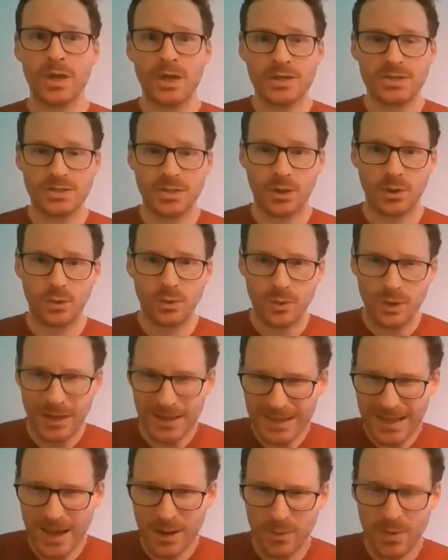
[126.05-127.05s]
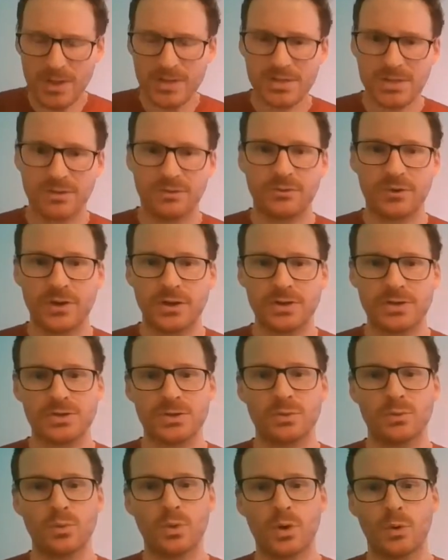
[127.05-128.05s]
So allow us to focus
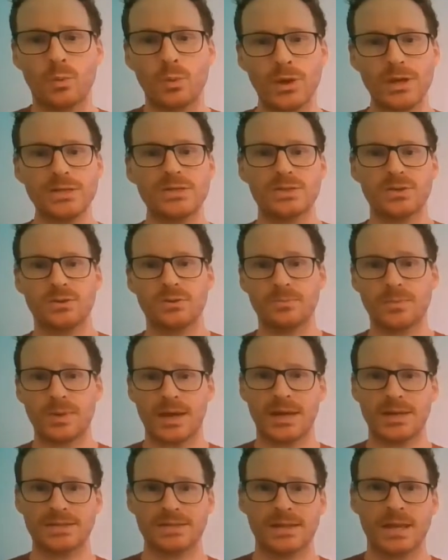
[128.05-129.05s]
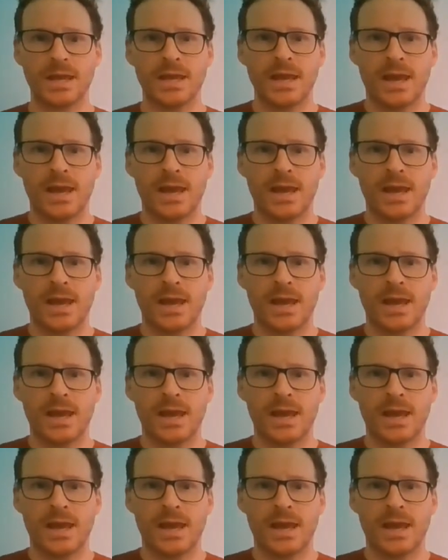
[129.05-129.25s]
on what we do best,